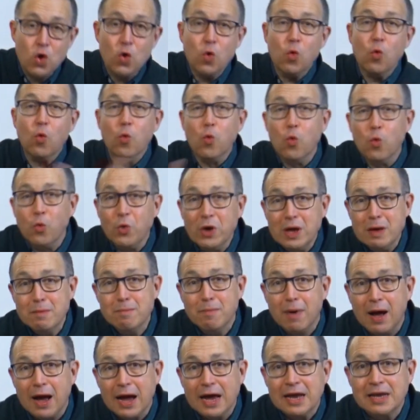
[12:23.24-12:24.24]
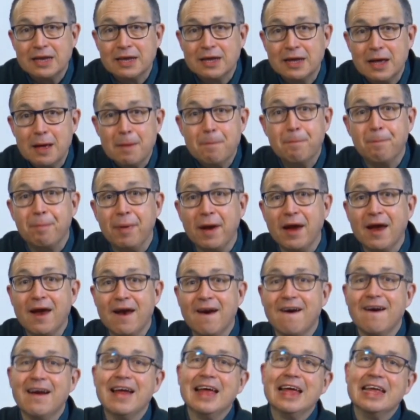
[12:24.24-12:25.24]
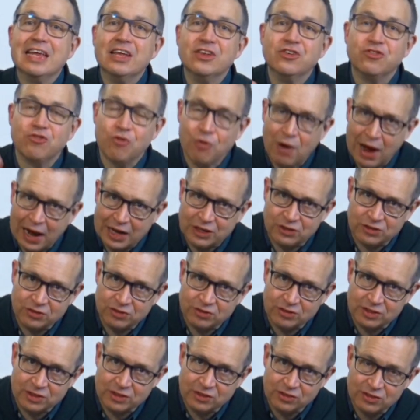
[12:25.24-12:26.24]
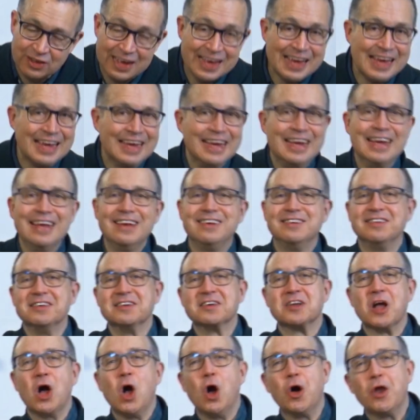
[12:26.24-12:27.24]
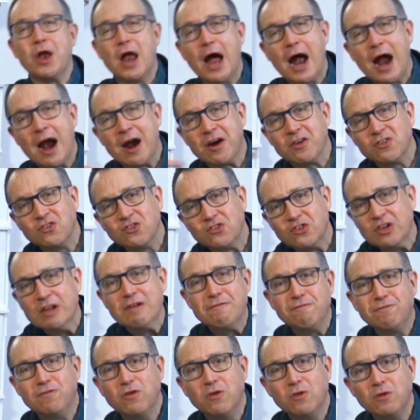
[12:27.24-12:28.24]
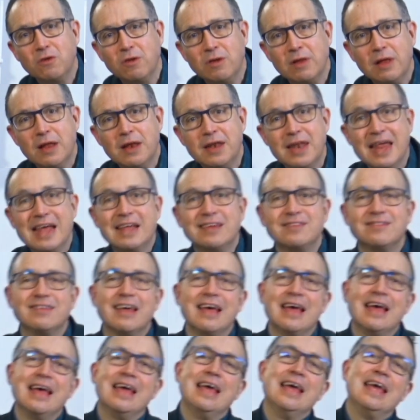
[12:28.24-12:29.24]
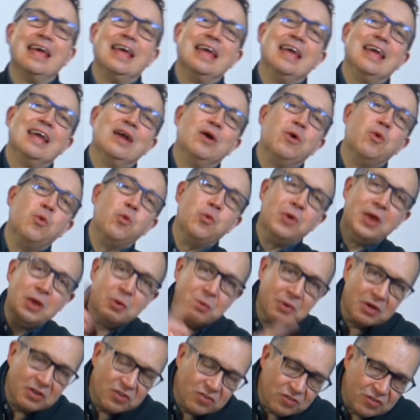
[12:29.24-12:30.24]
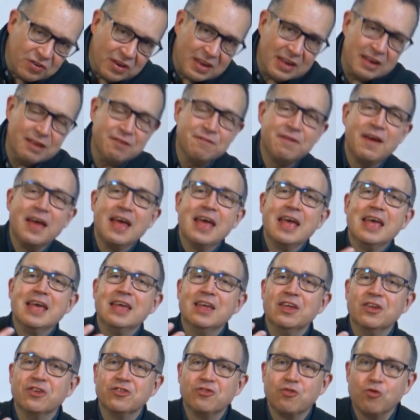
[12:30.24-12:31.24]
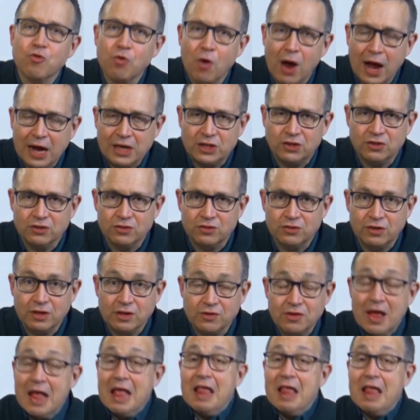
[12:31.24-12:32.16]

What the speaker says: we might bear His righteousness. He took on our sinfulness. We receive His righteousness.